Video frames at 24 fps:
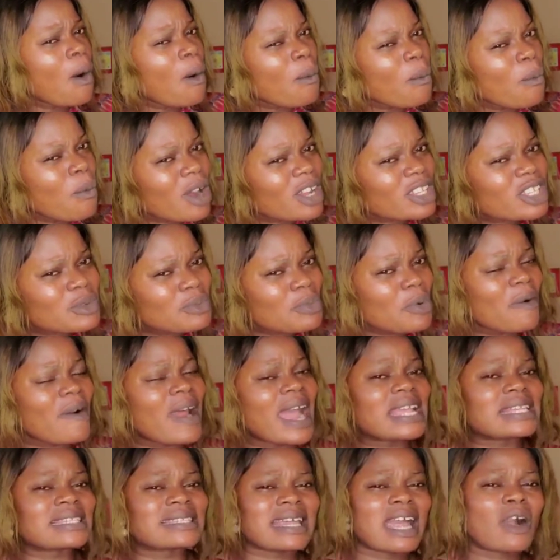What
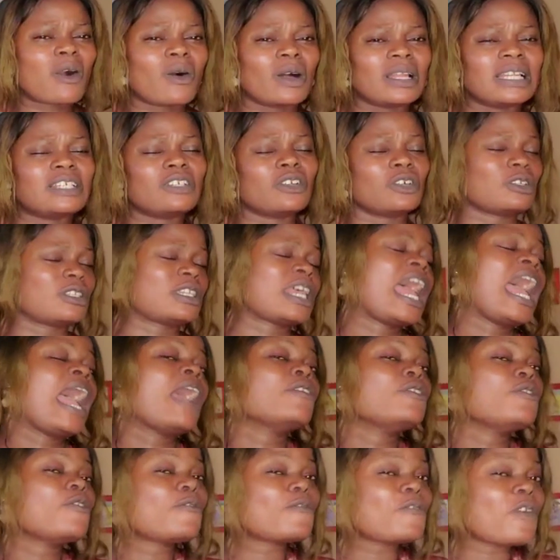moral is that calling us?
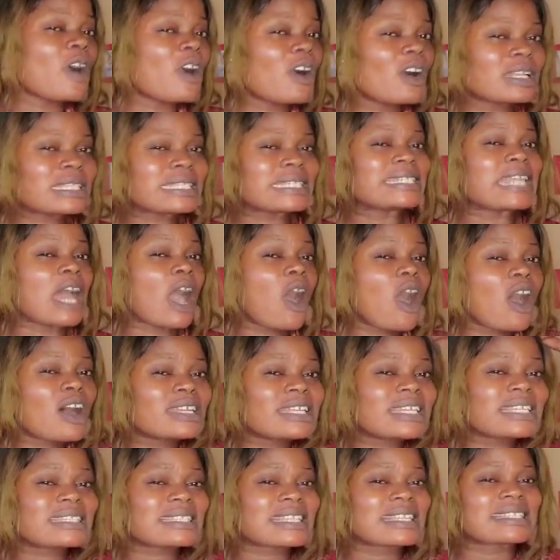You've forgotten that all
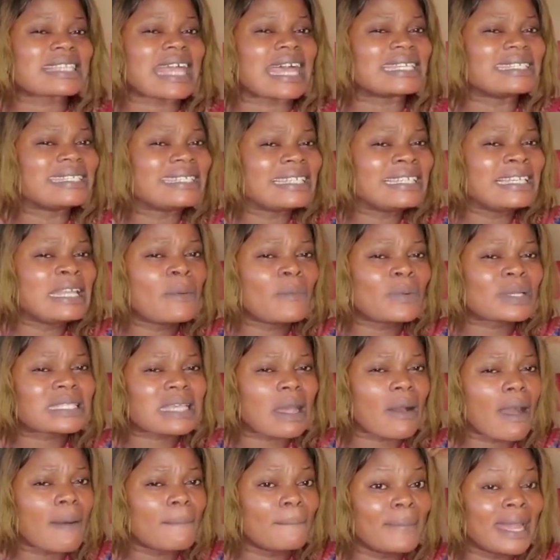these things are dealing with
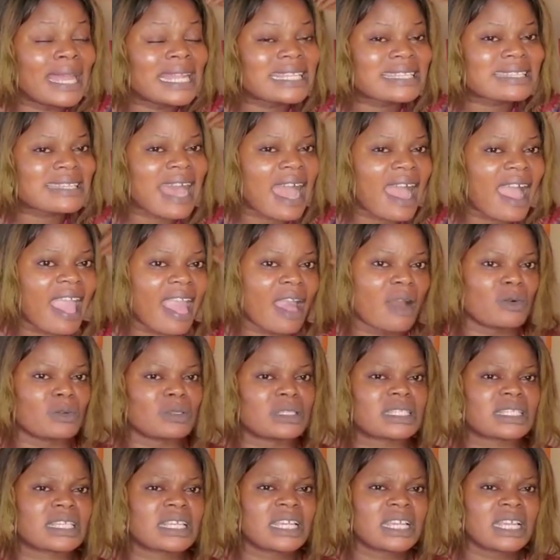our mental
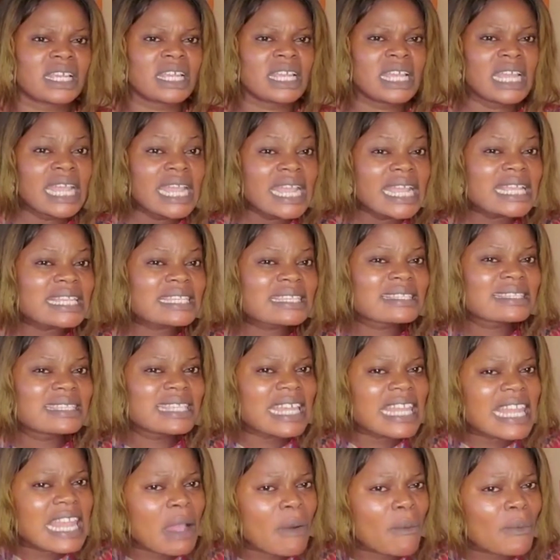health. It's
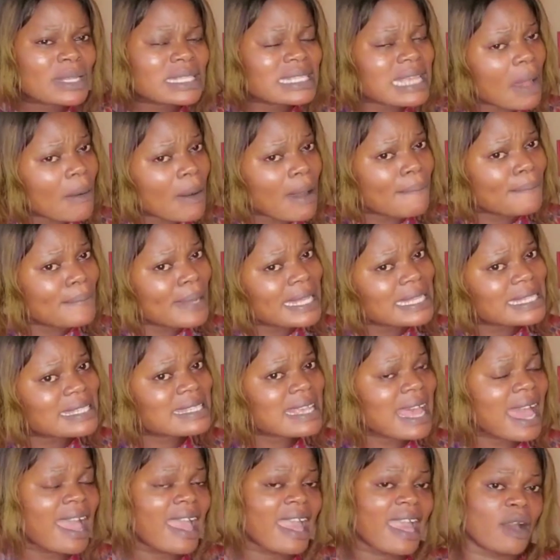dealing with our
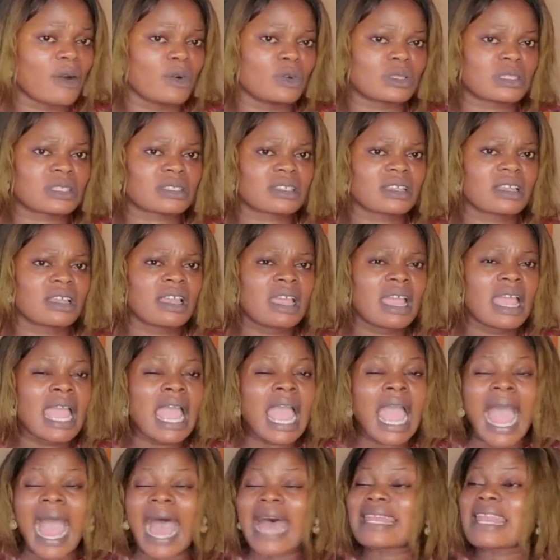mental health.
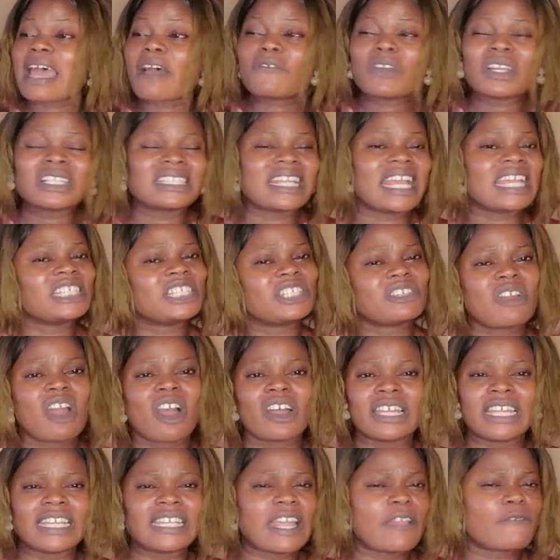An average Nigerian
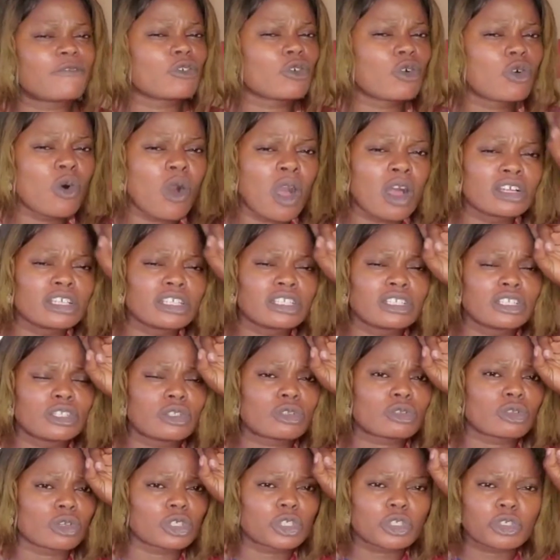on a day, if you go on
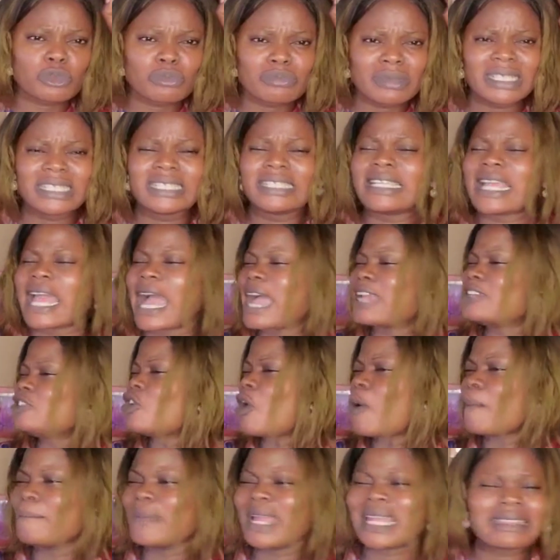social media,
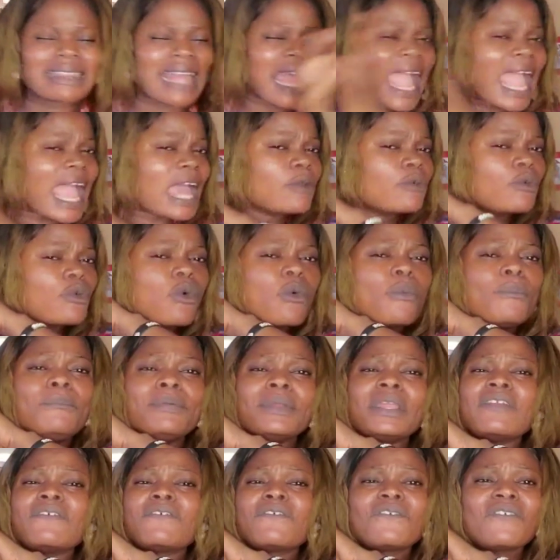your mental health will
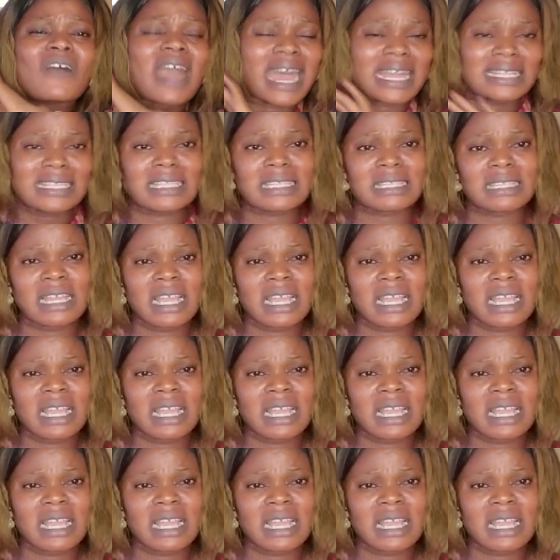be, in fact,